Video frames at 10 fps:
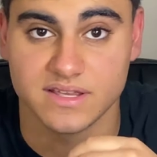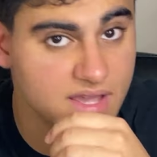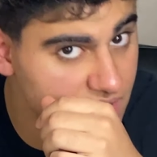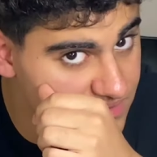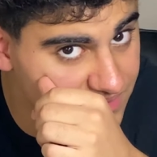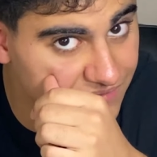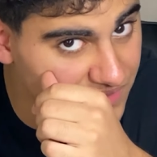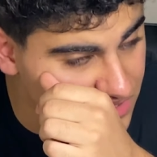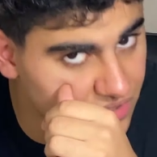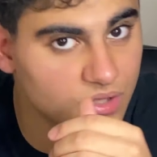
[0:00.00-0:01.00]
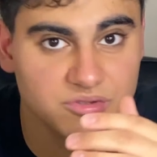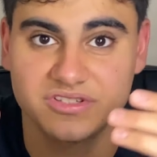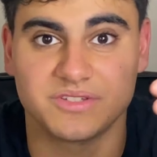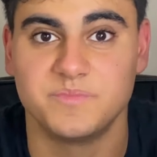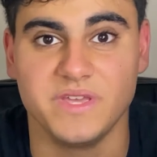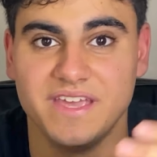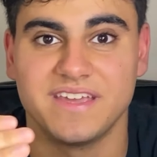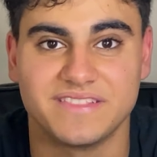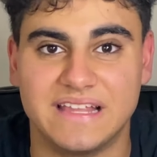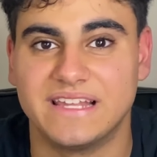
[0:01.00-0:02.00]
stuff that's close to being
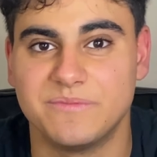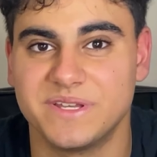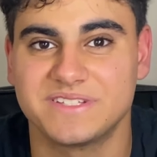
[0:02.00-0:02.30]
the limit